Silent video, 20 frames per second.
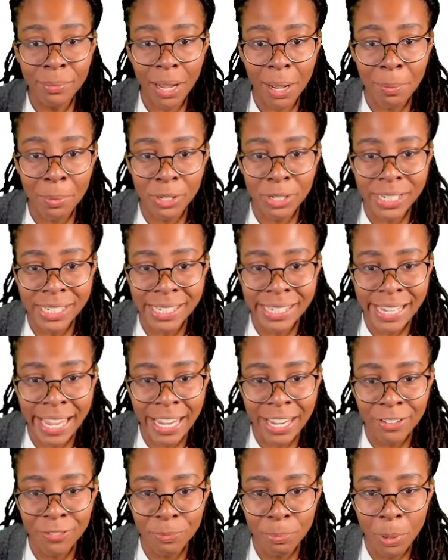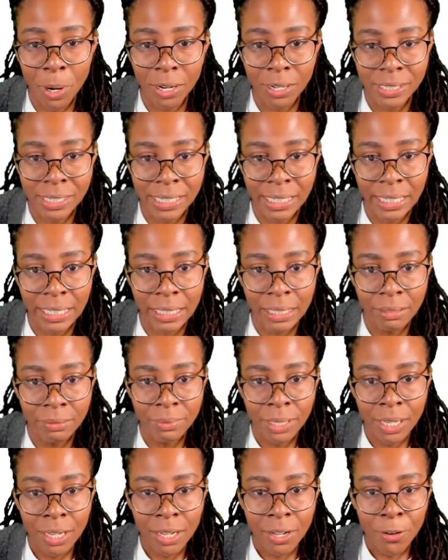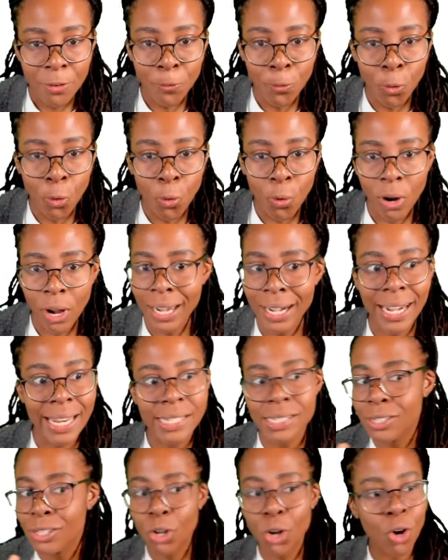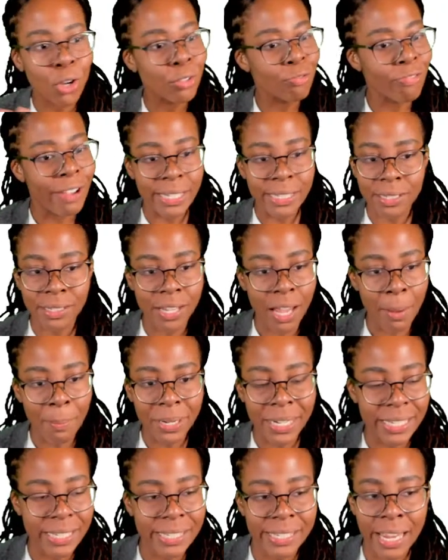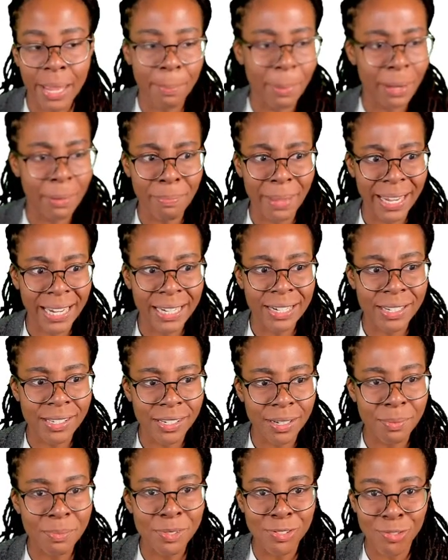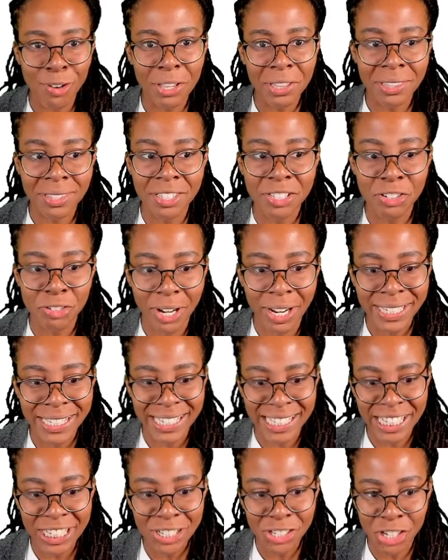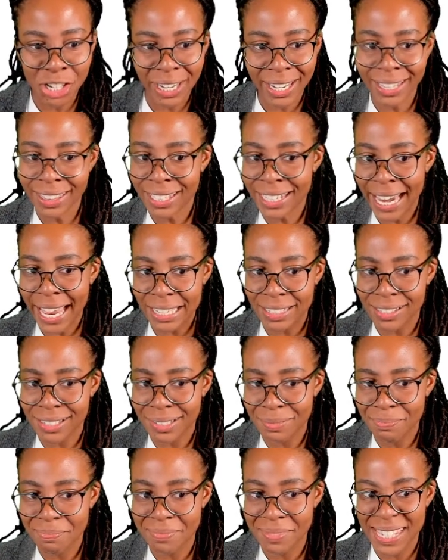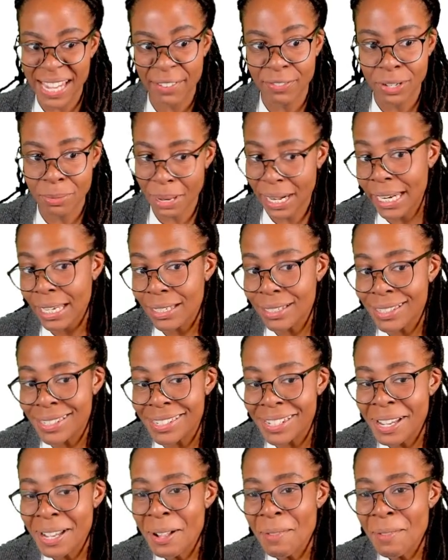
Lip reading: I'm going to save part D for a lesson on rate determining step and mechanisms rather than trying to teach it in the next 7 minutes.